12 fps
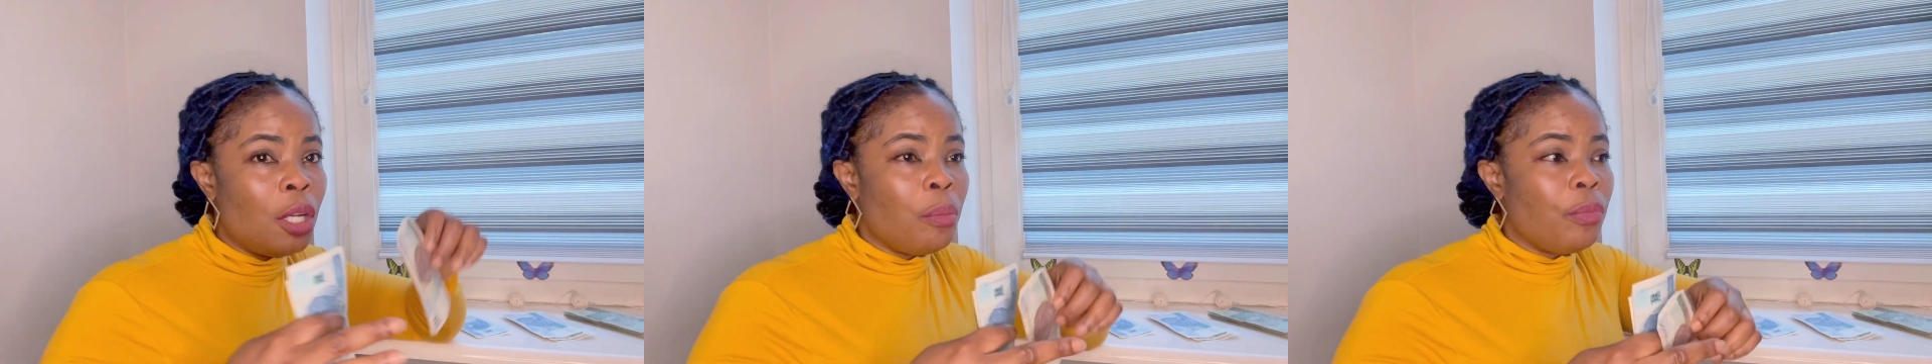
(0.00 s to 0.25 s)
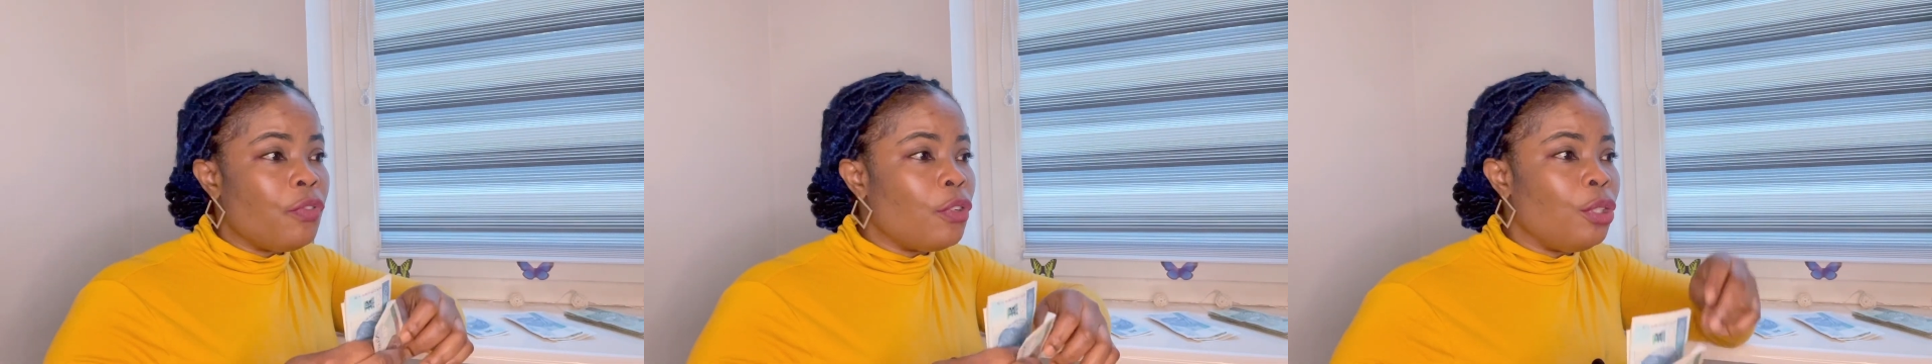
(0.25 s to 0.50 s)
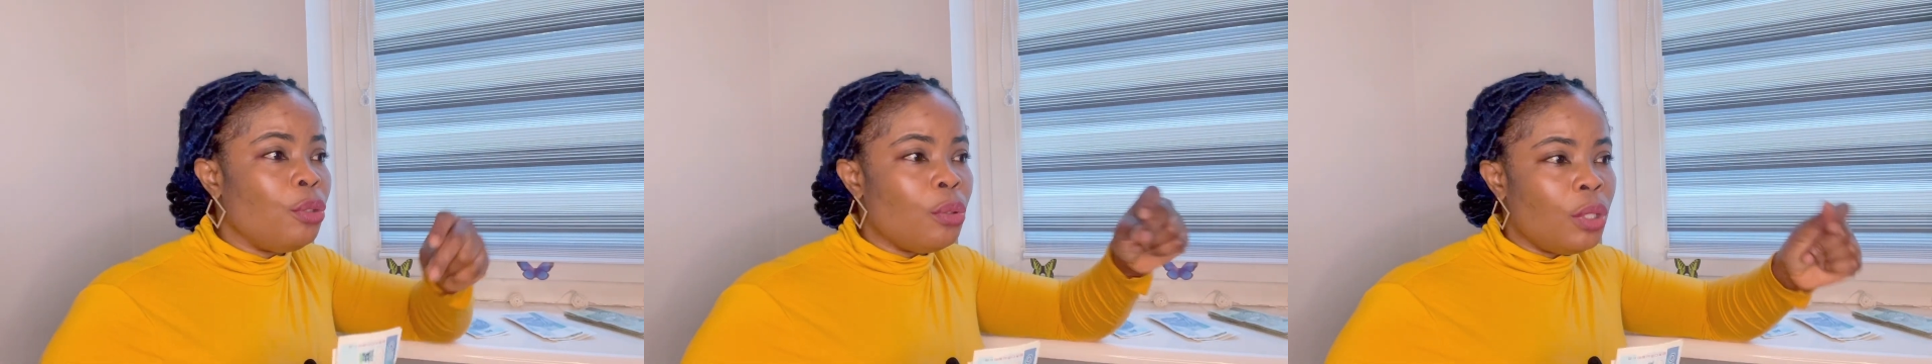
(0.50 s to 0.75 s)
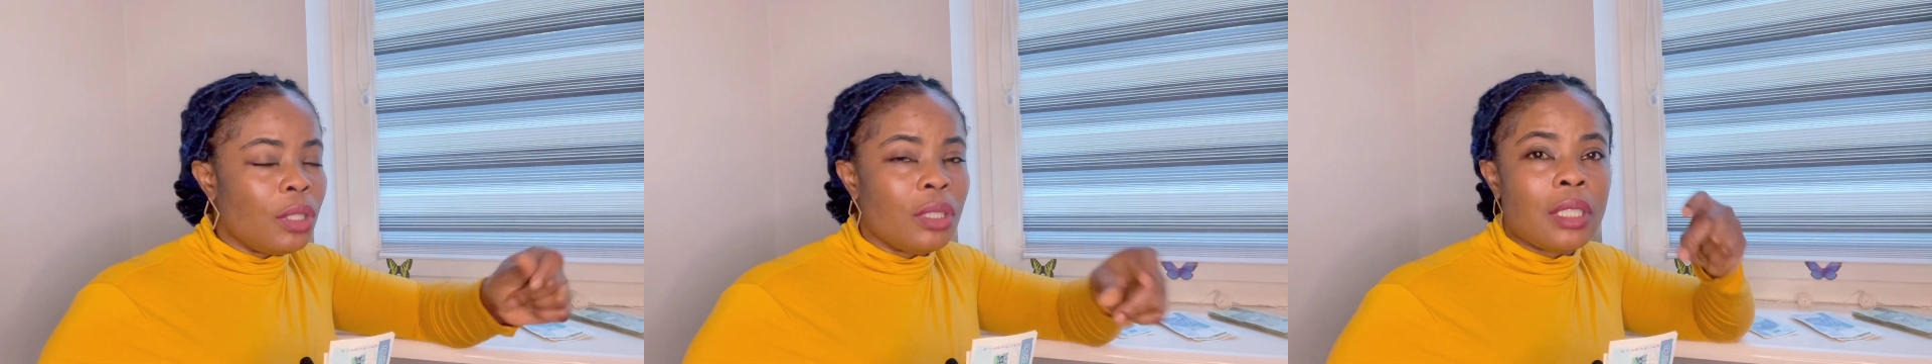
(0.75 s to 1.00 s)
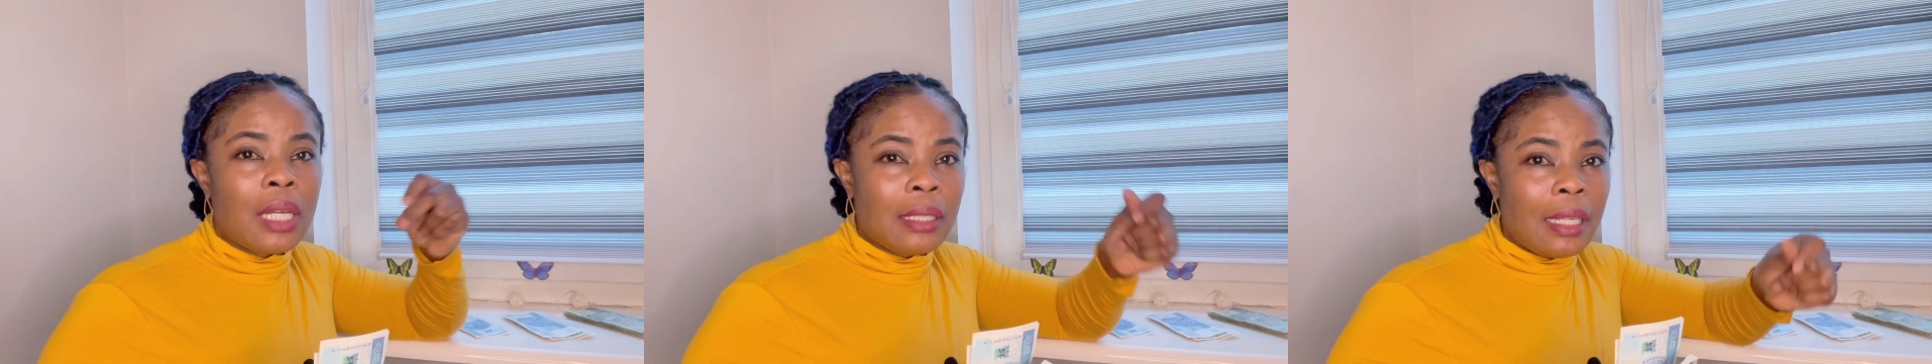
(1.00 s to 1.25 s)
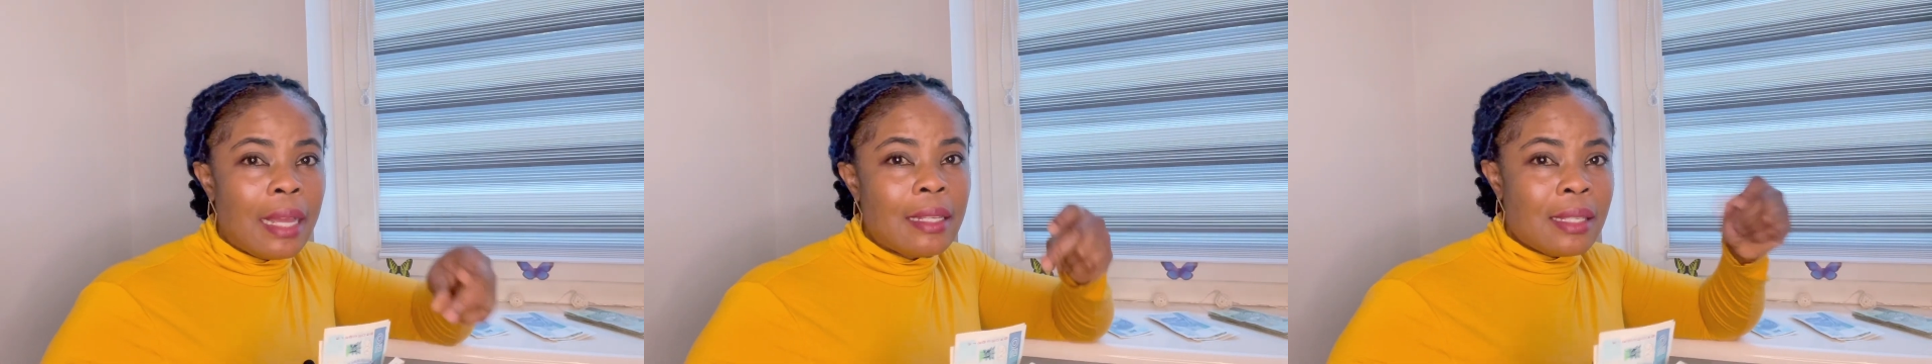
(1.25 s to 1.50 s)
before you know it start
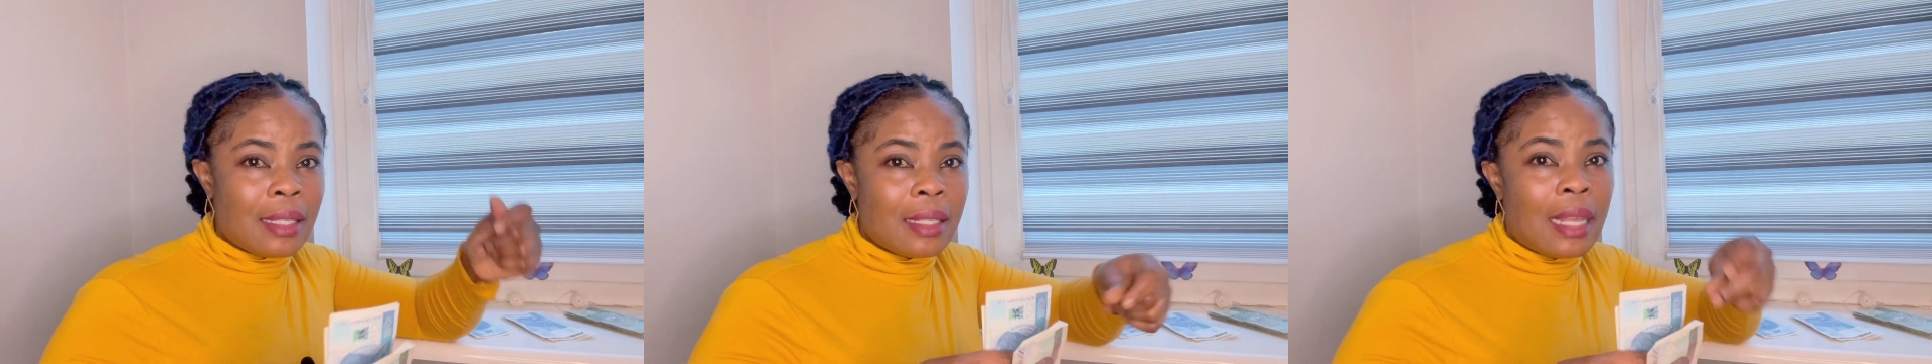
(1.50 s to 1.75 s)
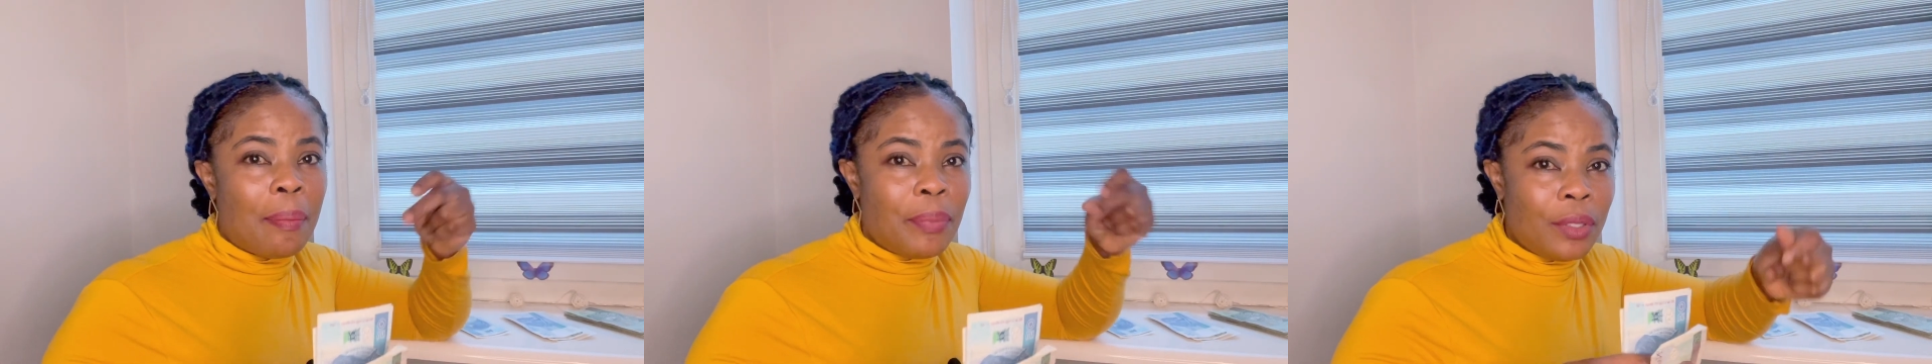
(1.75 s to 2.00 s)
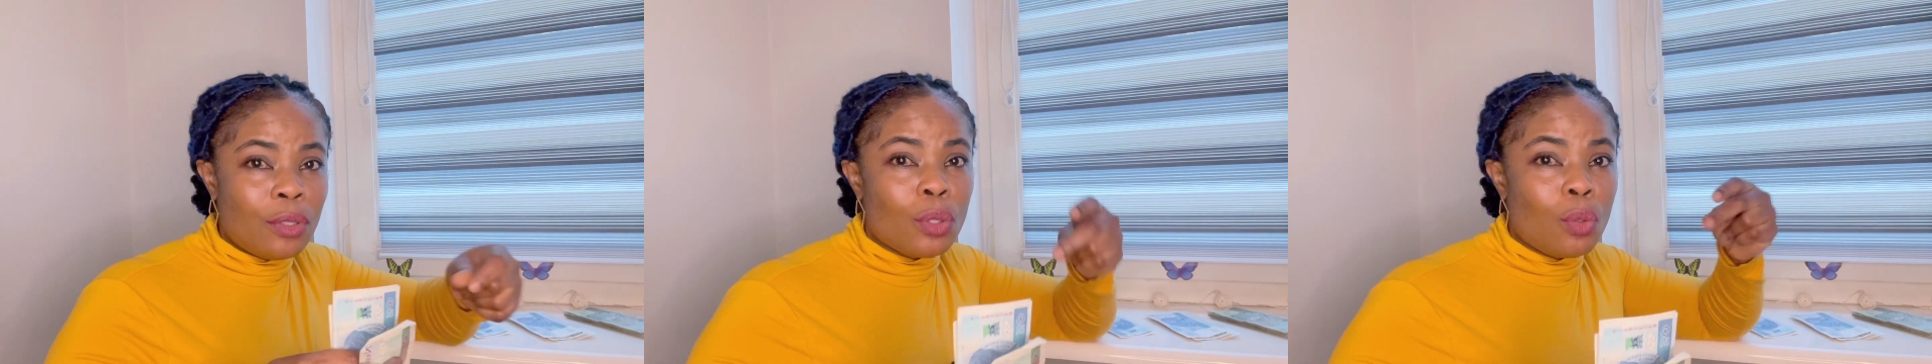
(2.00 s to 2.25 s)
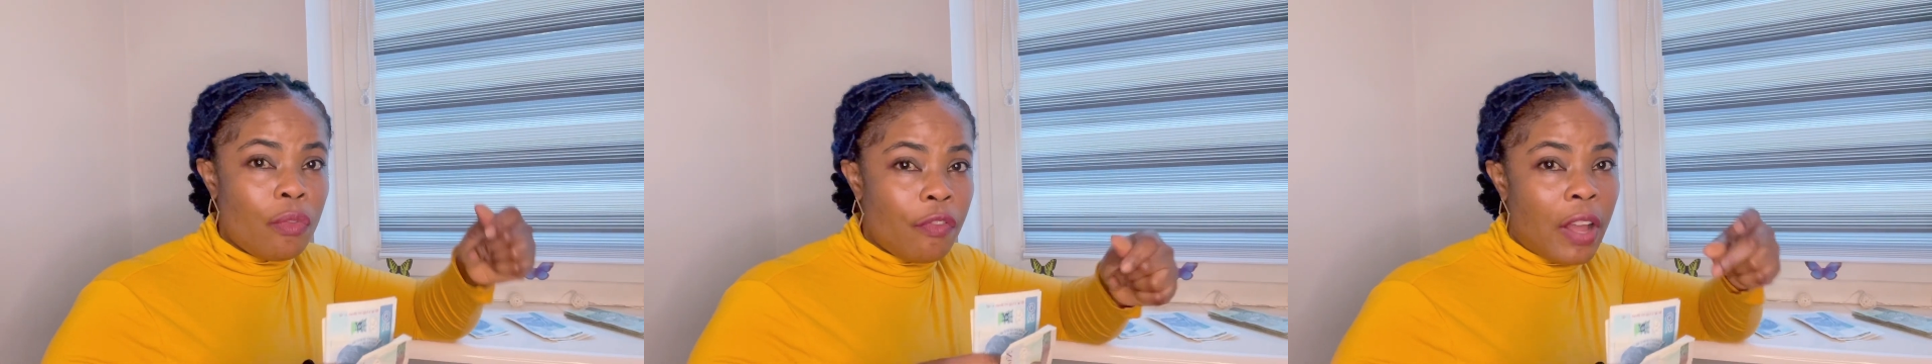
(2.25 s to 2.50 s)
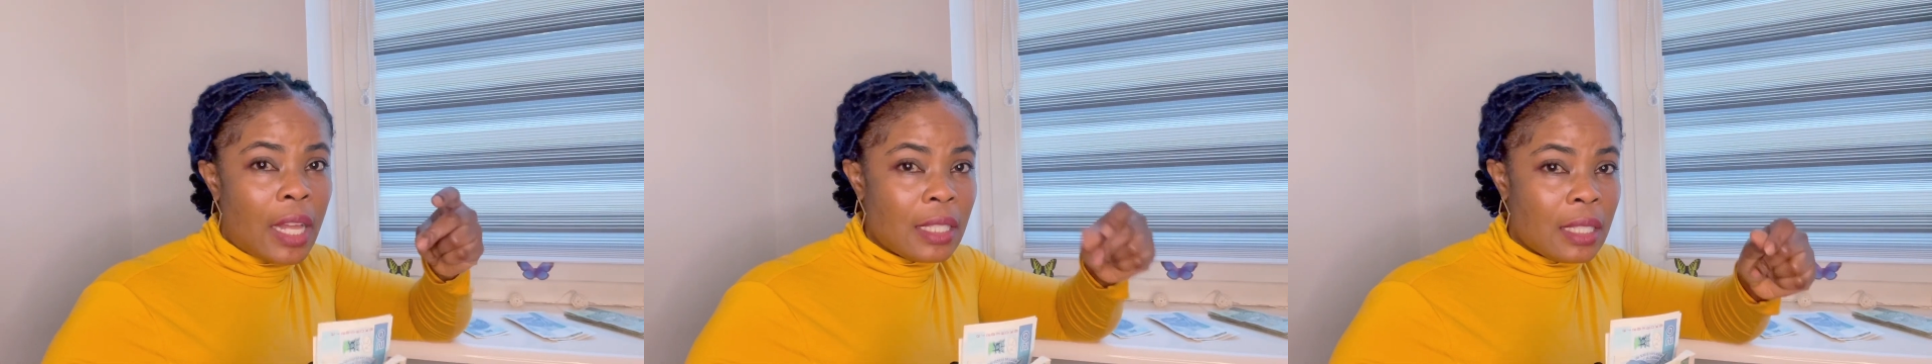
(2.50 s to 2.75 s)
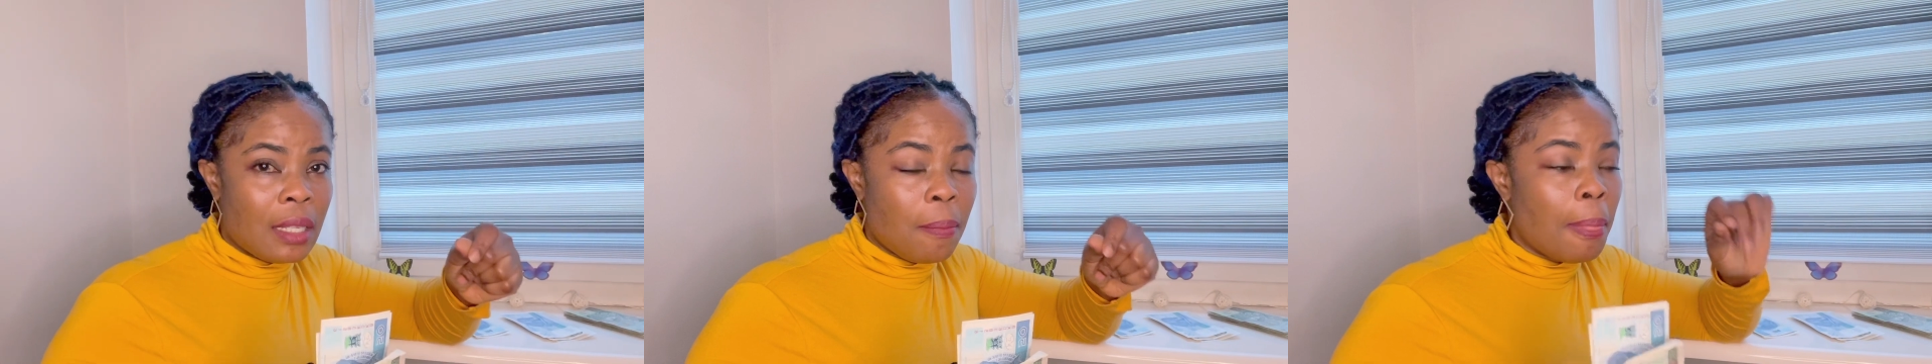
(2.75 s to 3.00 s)
like zapping so
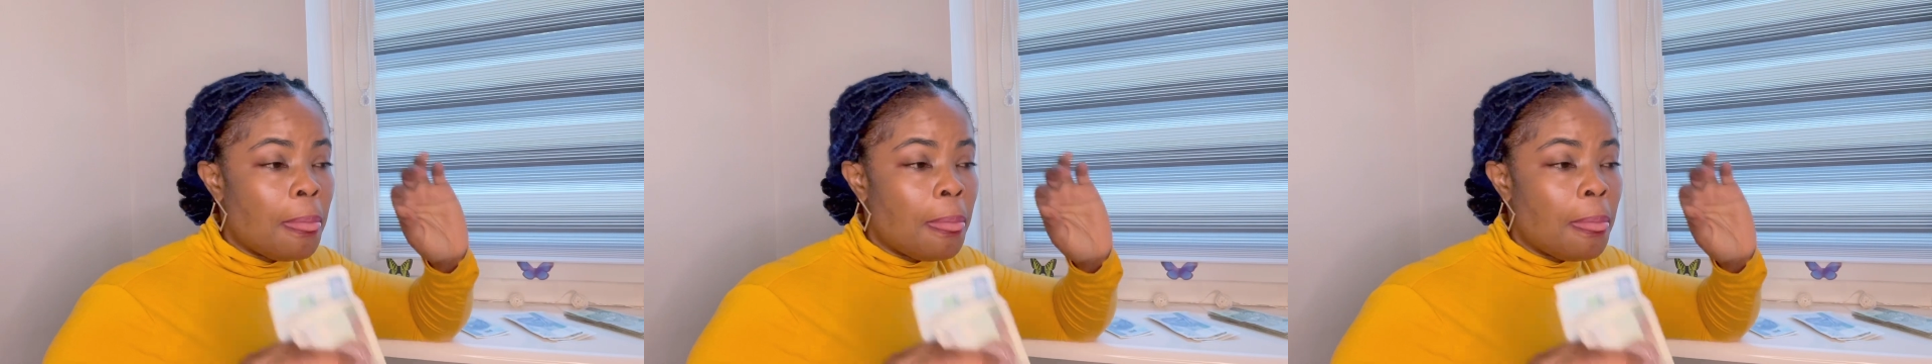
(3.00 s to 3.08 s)
fast.